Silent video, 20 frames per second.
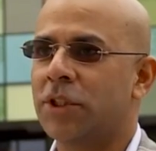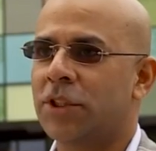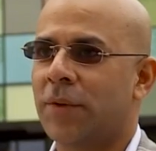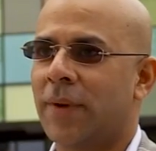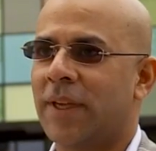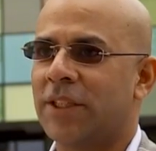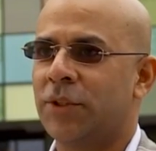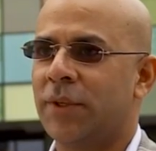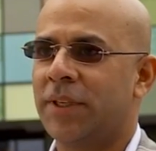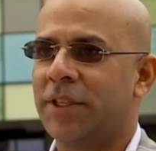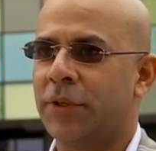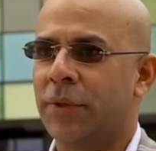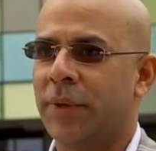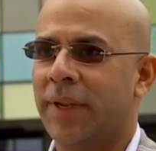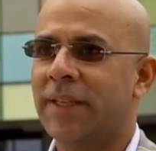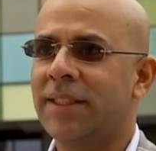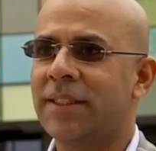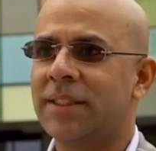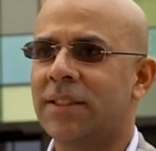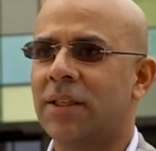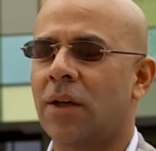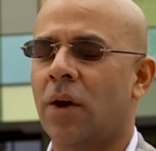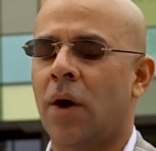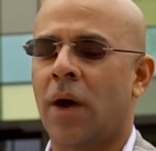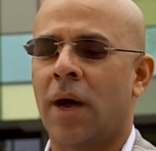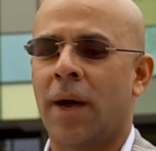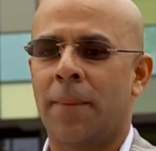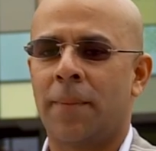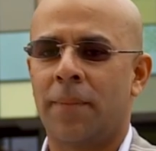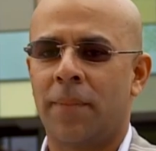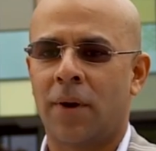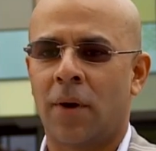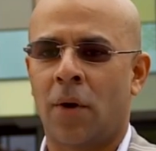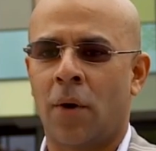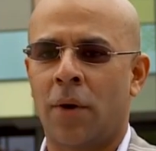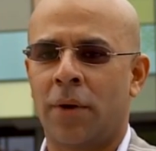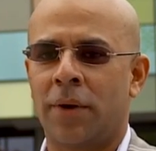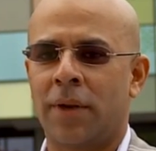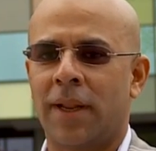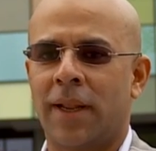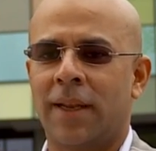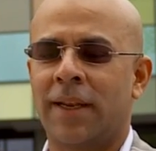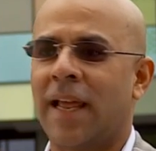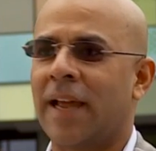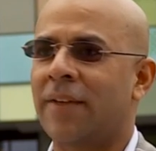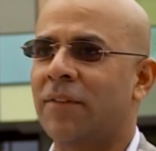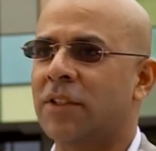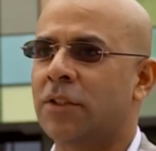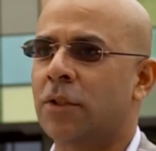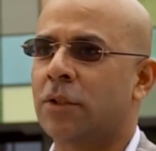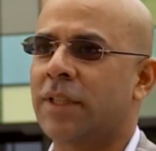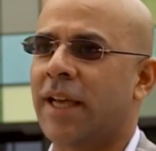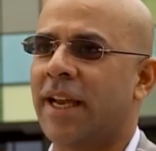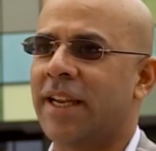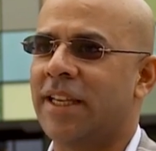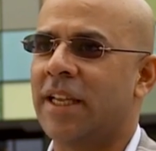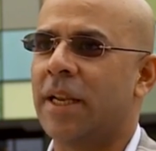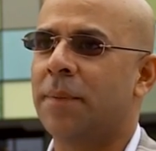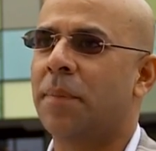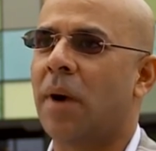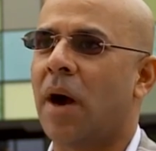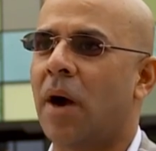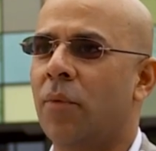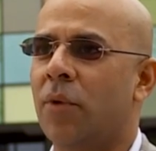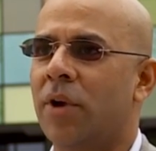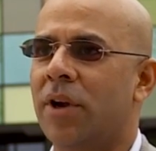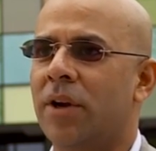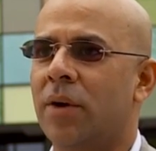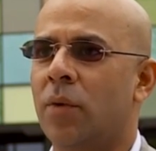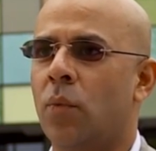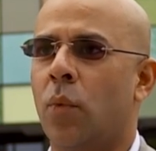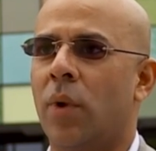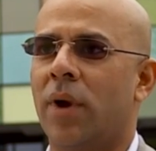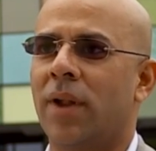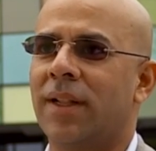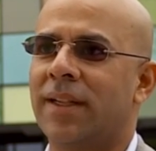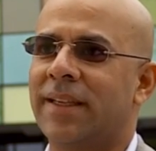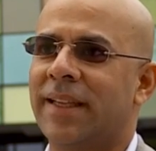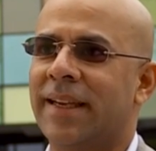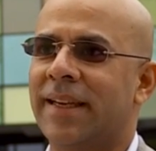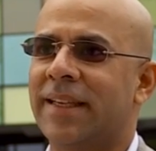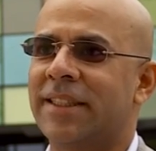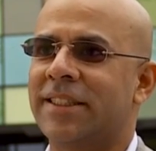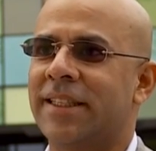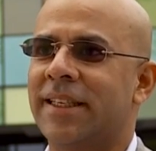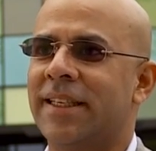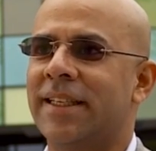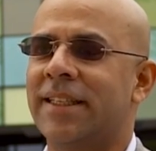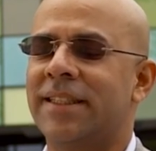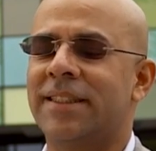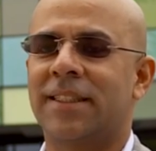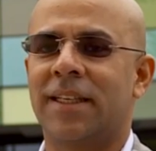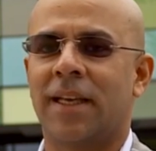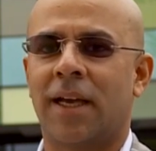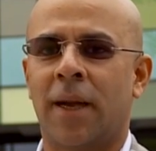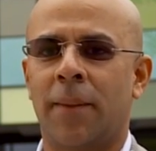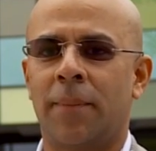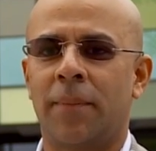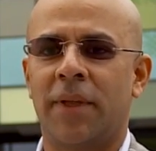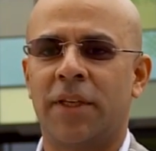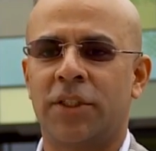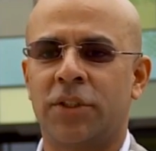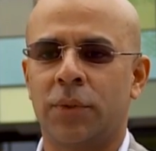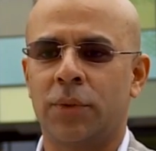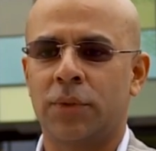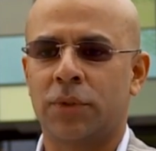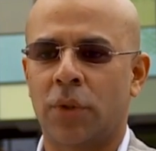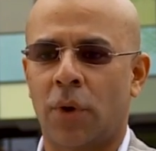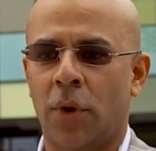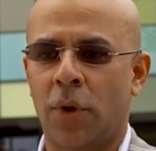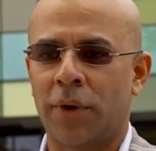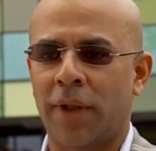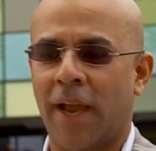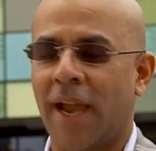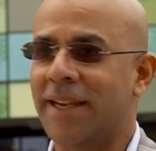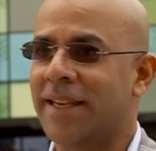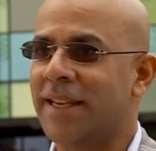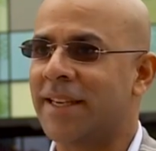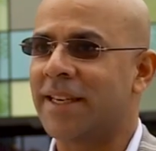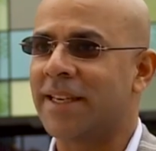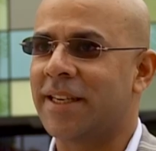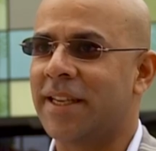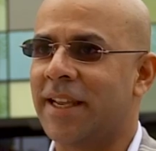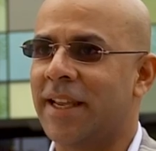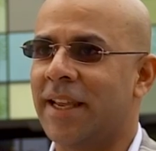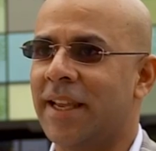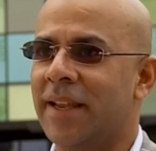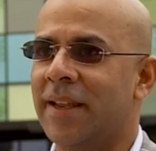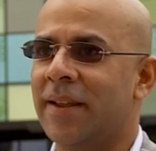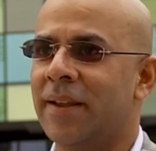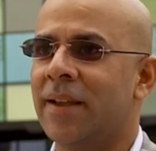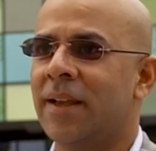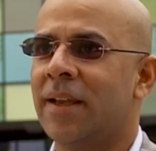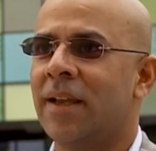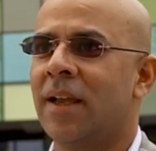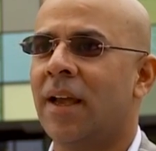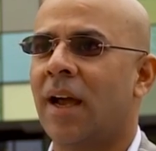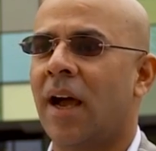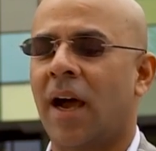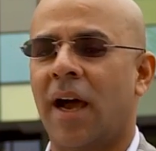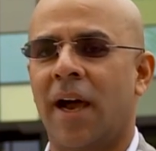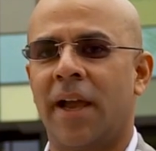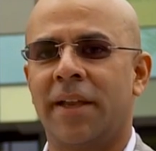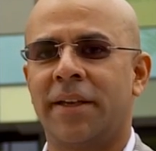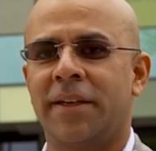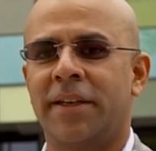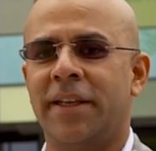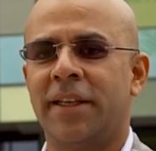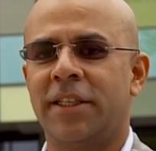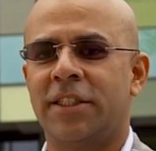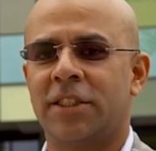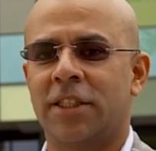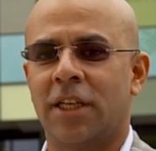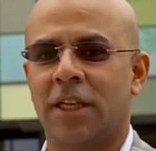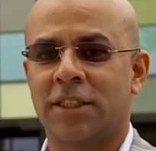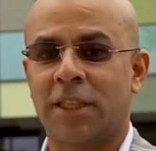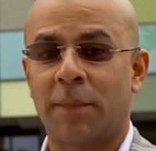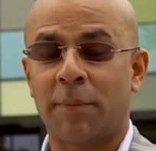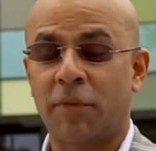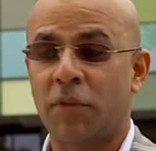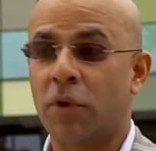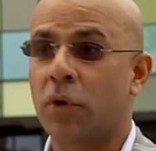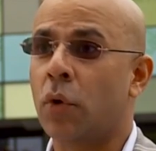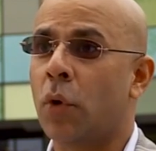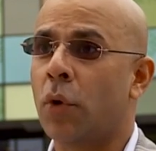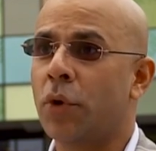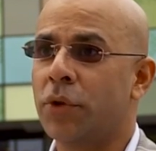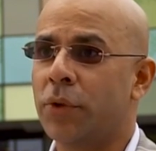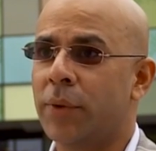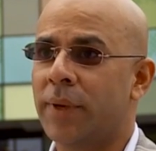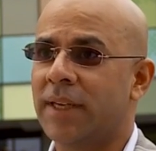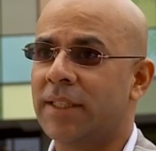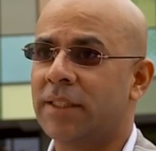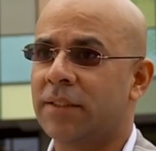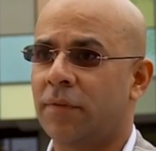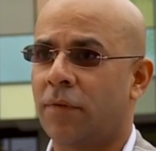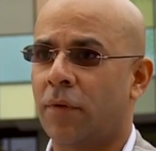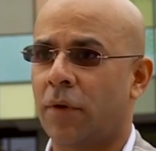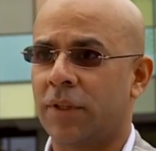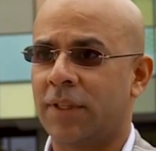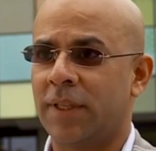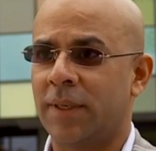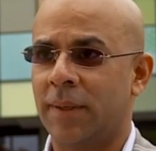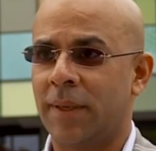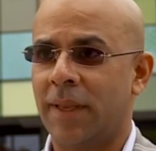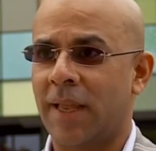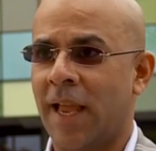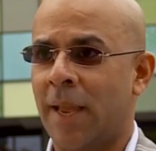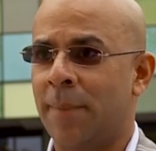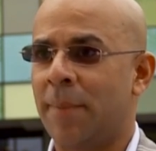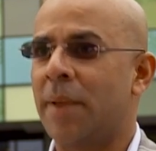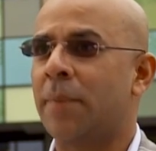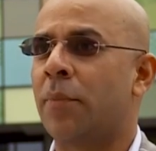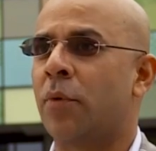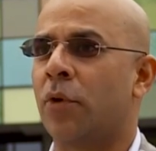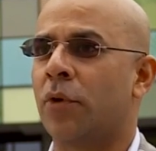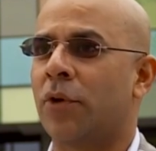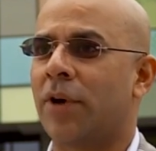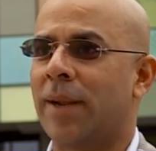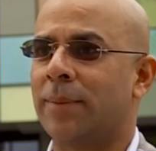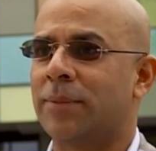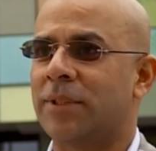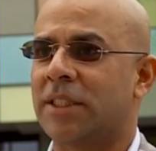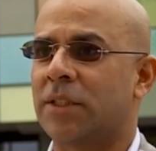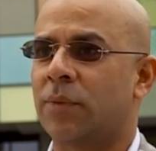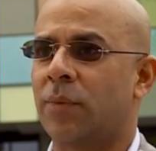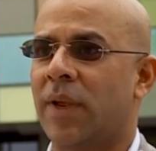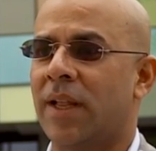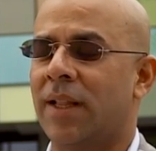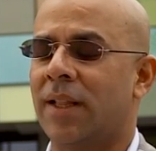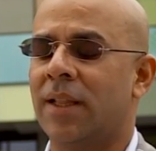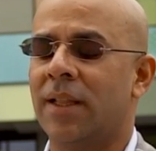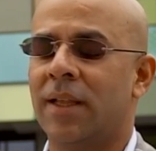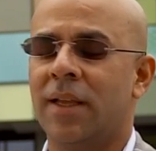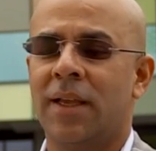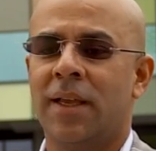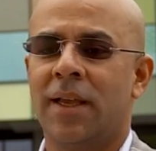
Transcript: postgraduate units on language, society and power, world Englishes, issues on identity. I teach some of the core units for the MA programs as well,